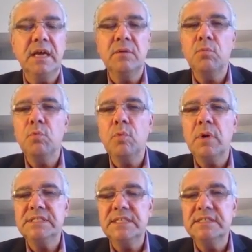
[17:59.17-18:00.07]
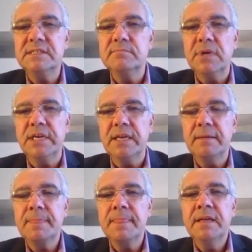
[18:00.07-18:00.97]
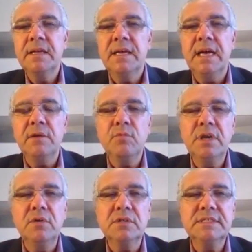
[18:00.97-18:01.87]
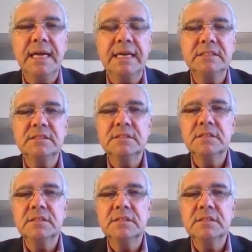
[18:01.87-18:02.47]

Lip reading: and what is money, and we looked at